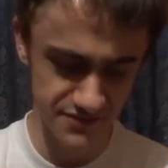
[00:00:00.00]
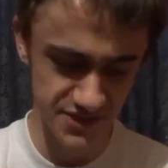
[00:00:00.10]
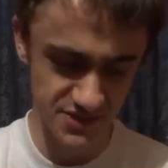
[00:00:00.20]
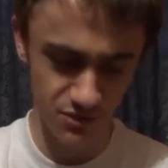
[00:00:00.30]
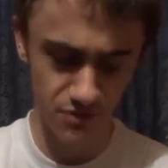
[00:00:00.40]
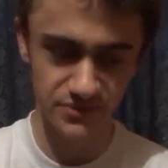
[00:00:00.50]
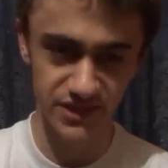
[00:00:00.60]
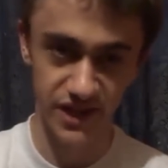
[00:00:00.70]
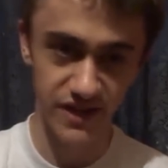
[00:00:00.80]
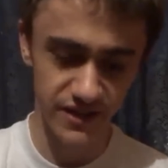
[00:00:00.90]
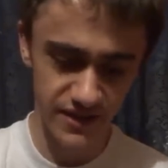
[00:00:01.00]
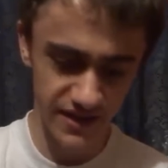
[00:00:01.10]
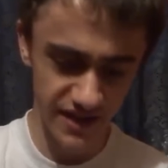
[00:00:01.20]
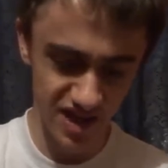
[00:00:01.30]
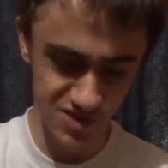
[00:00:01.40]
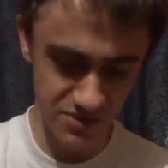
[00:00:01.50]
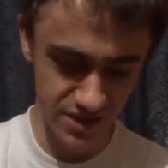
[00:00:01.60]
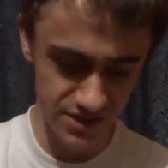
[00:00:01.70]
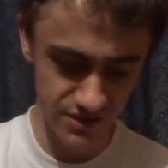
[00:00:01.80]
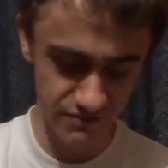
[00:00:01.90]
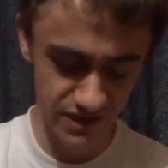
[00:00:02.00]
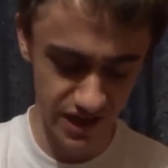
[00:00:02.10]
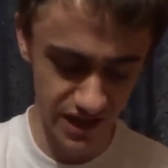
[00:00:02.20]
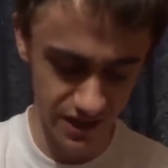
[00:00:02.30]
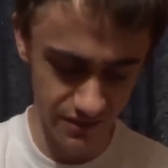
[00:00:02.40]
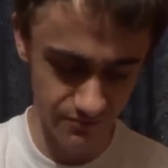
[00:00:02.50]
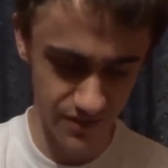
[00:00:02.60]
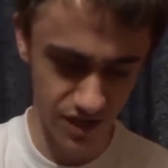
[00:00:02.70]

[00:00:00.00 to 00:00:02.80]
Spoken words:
for the Swamp Thing is because of the